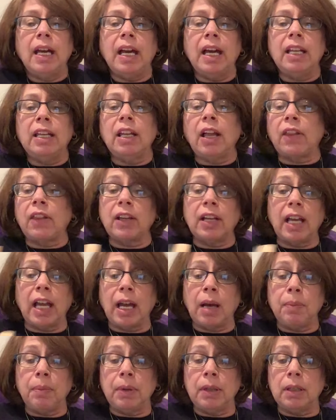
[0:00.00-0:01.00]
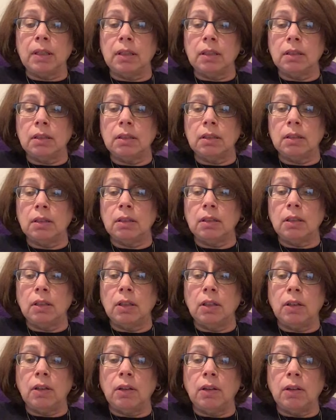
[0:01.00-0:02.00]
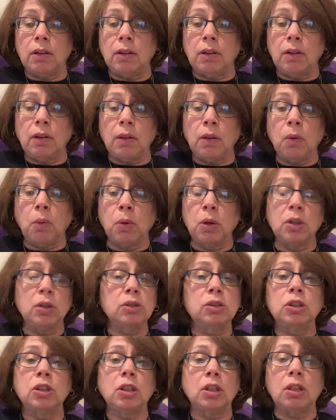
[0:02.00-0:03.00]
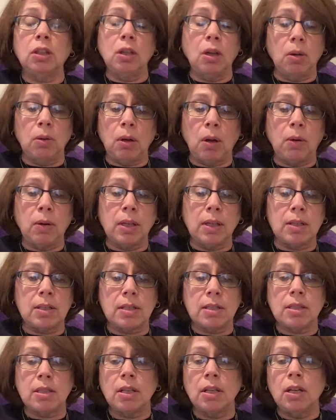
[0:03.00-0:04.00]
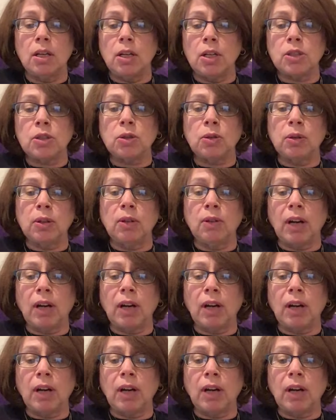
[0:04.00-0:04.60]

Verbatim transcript: And nothing happened the world took no notice. So he